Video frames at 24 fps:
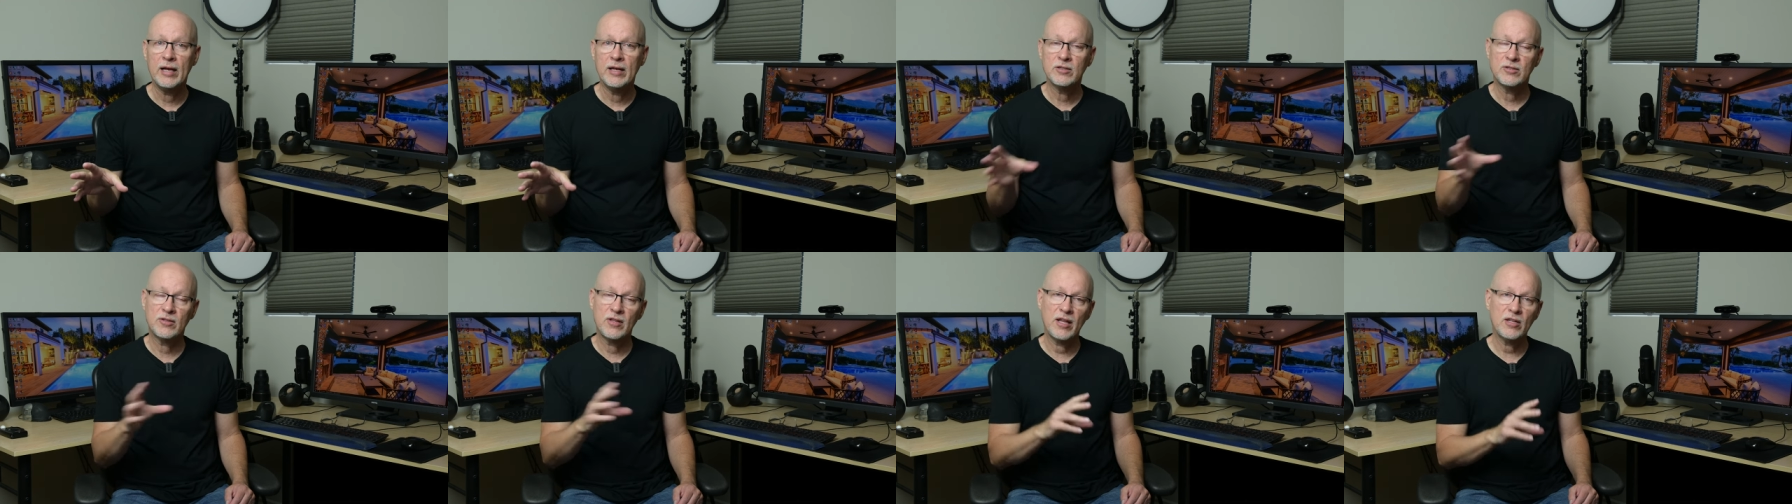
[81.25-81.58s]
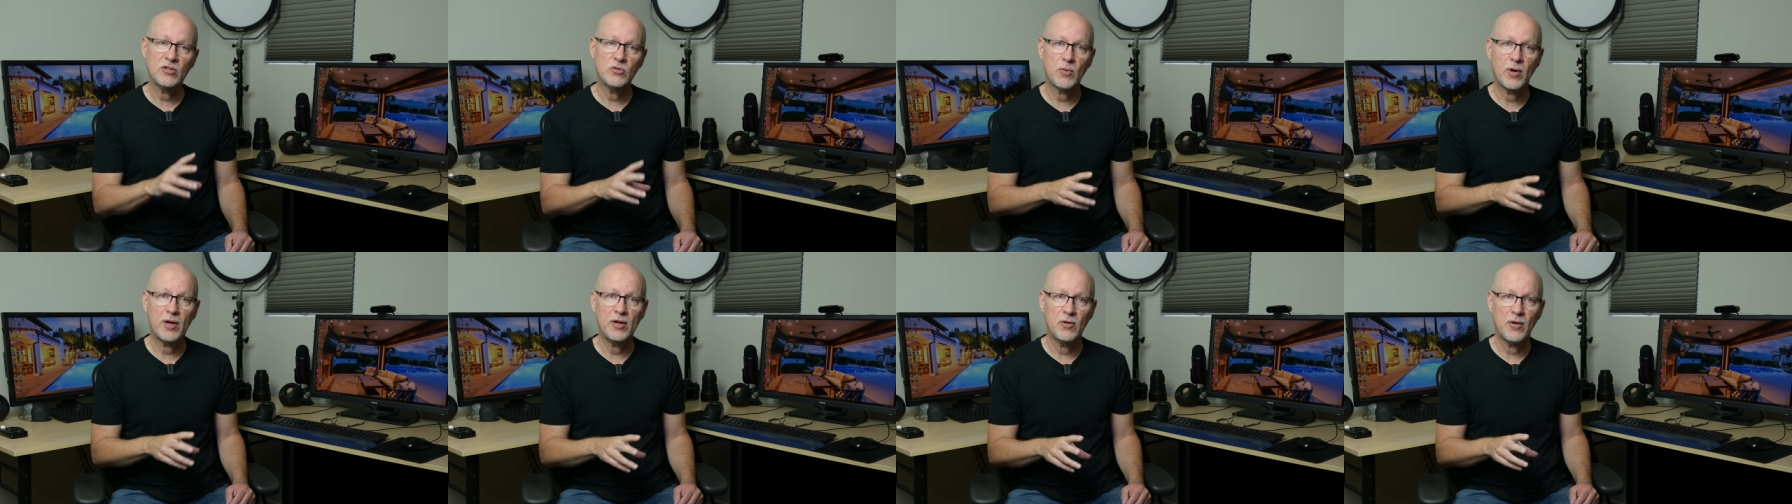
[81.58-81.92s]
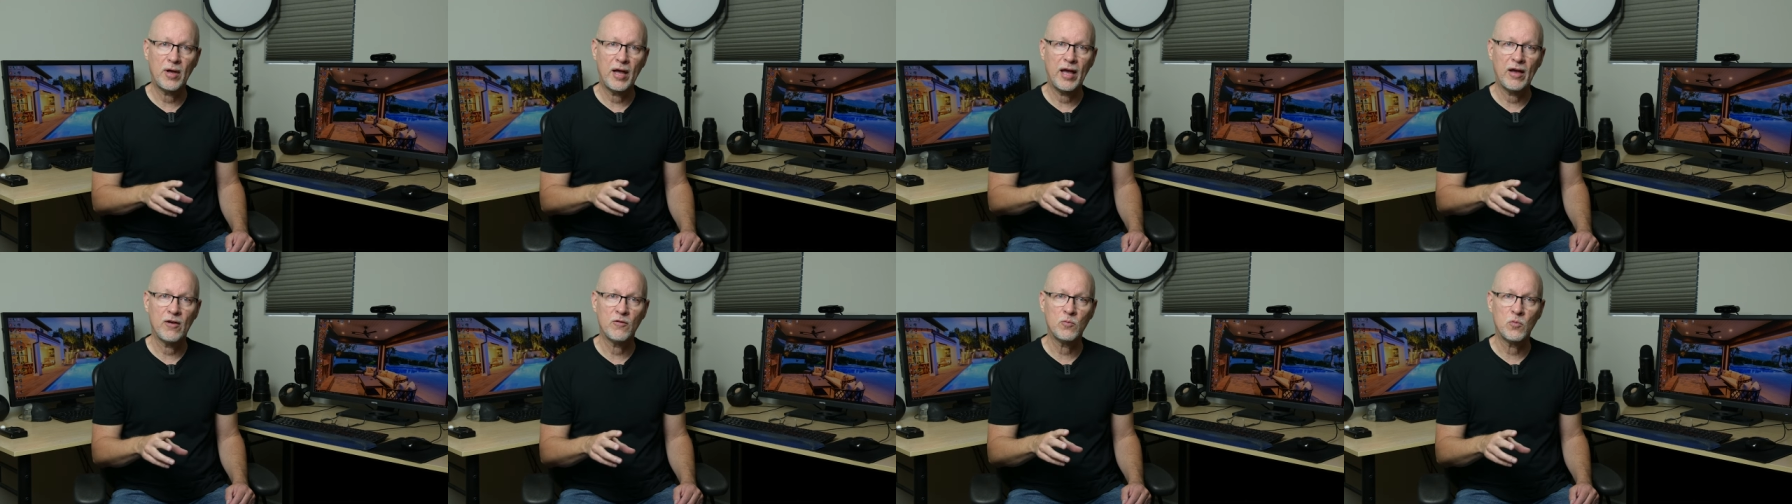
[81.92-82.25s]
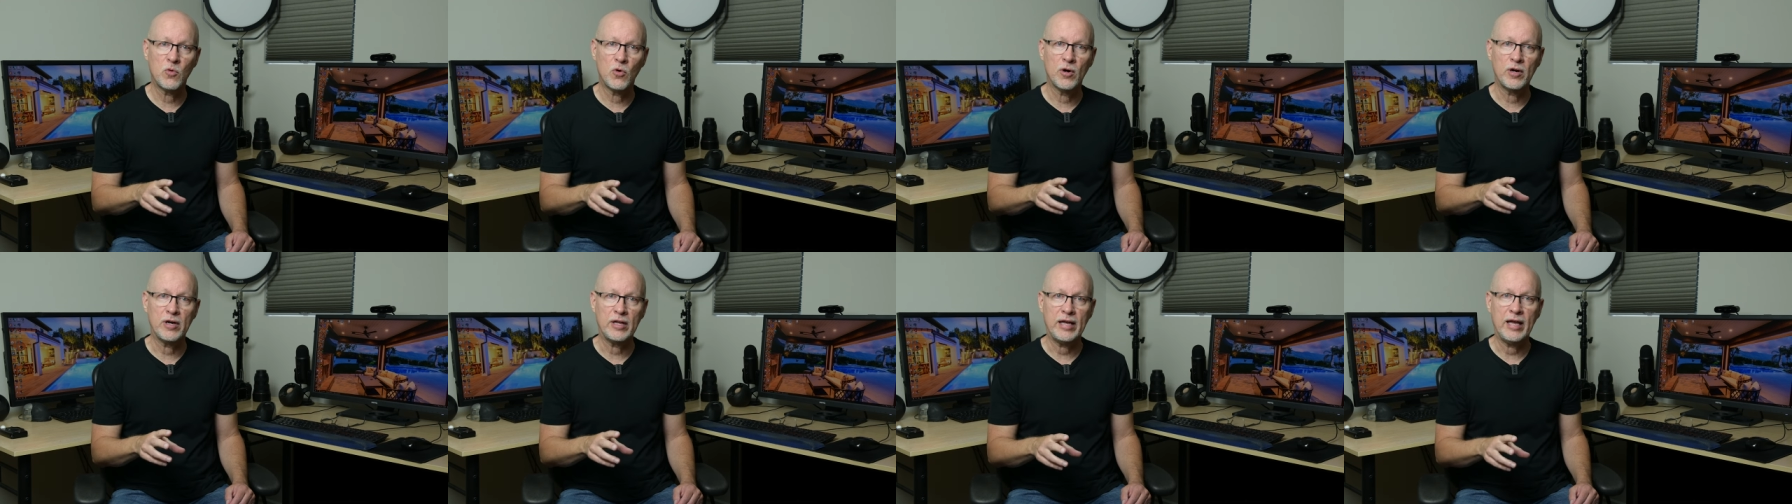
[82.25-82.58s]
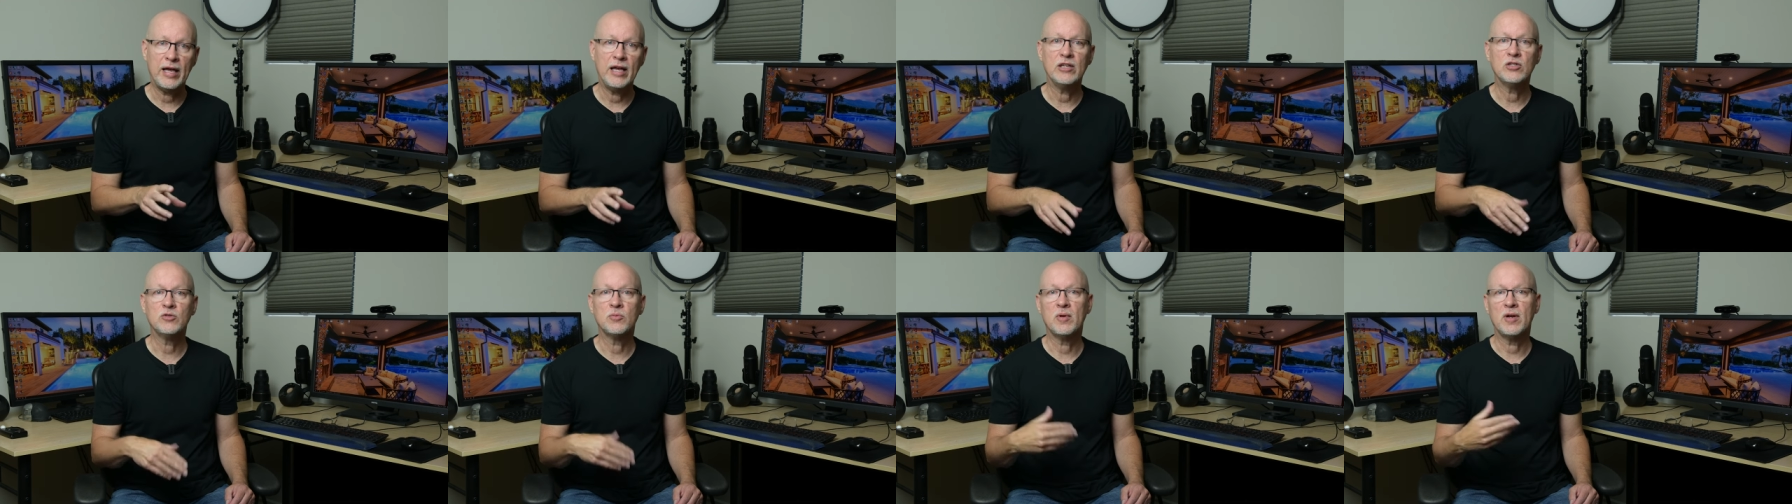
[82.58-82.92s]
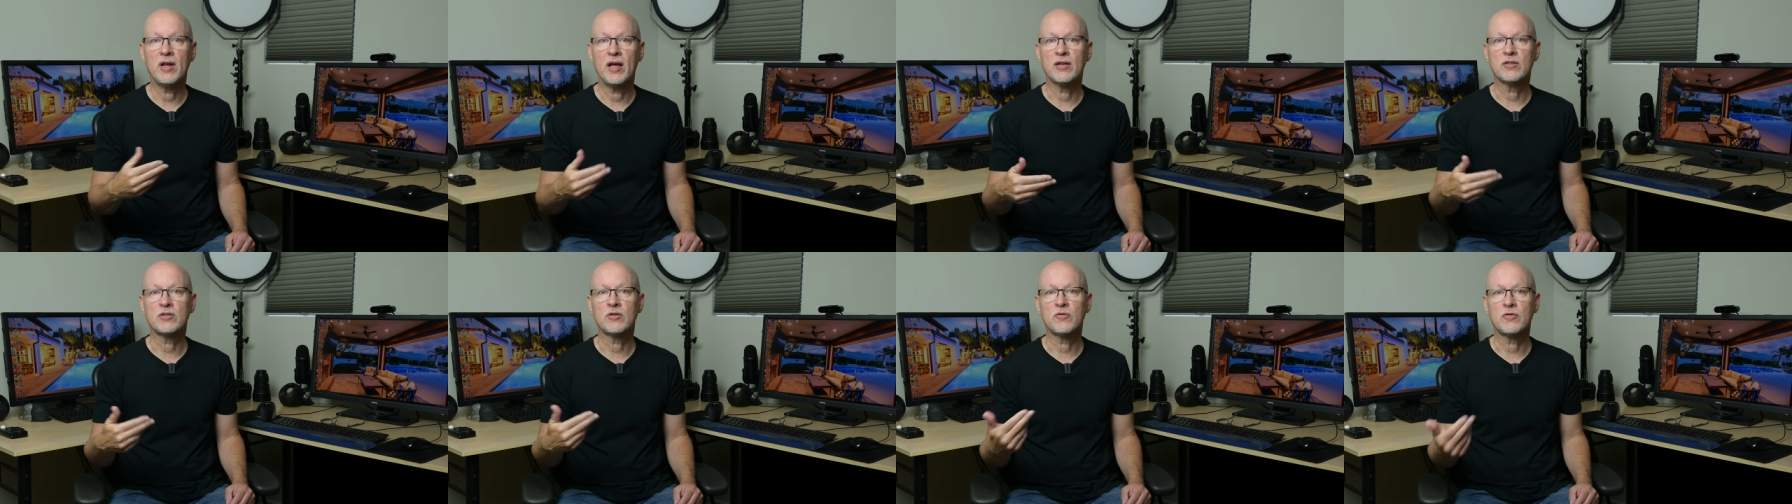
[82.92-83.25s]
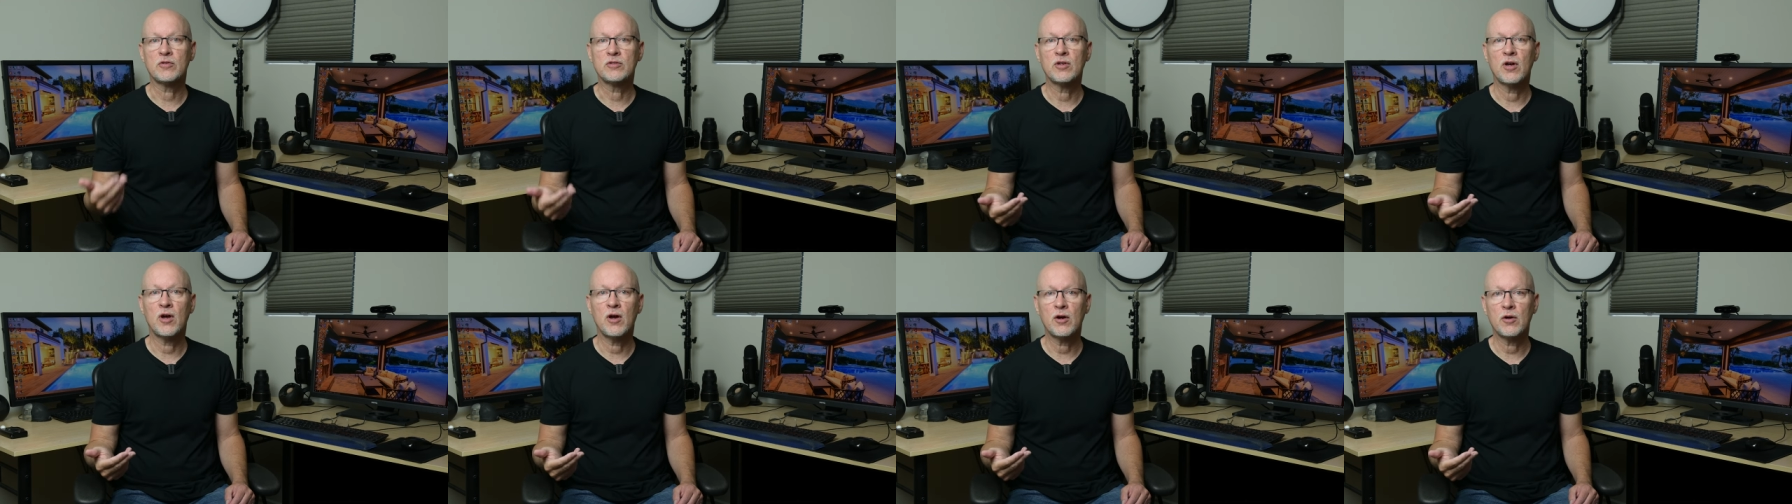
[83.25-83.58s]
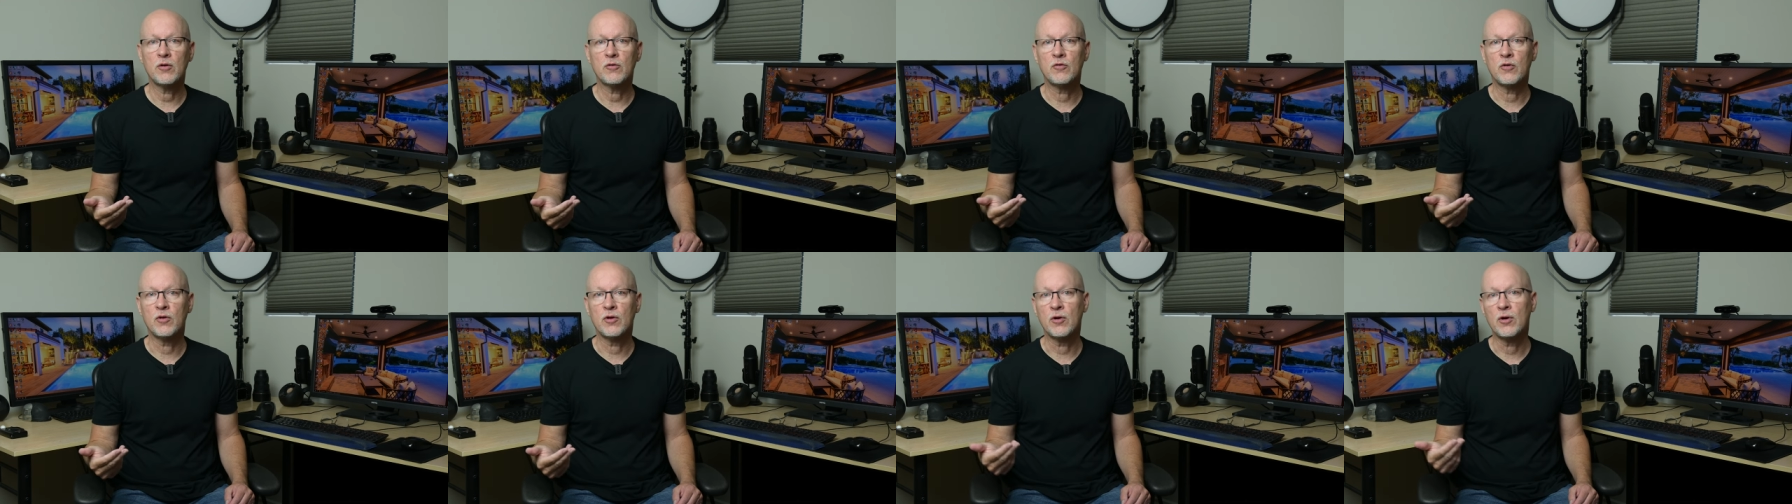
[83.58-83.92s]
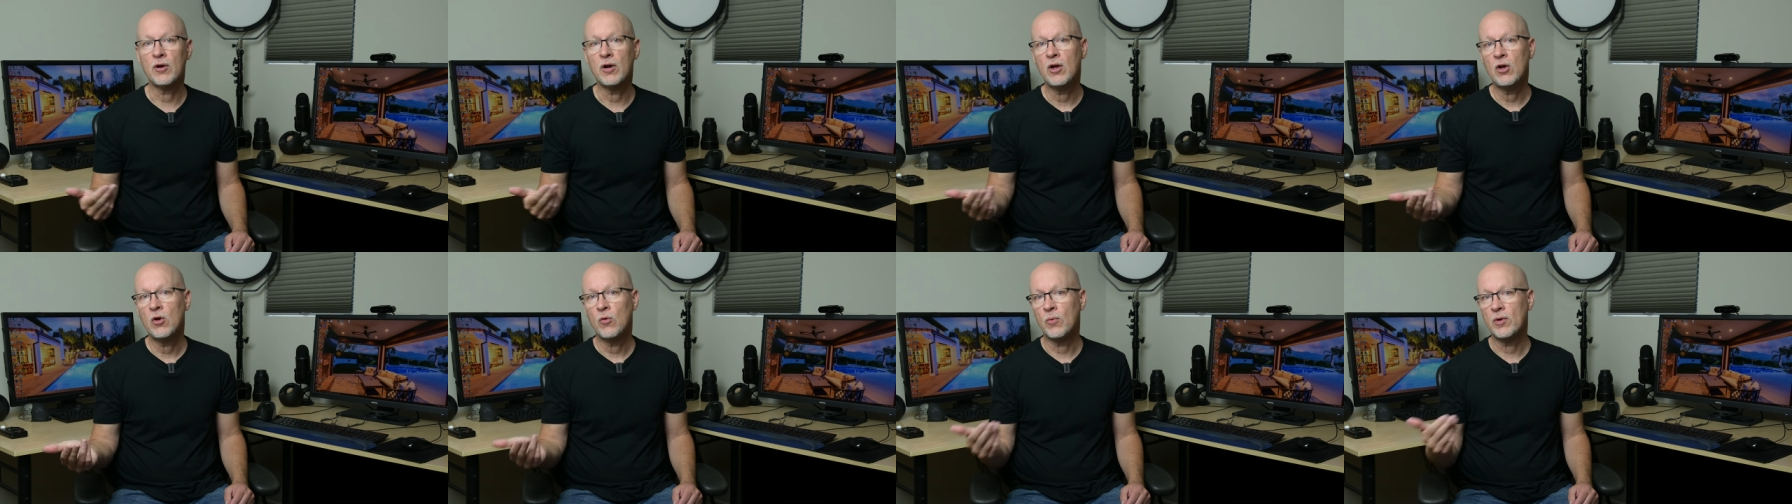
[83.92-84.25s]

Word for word: So that's why you'll have more engagement as a photographer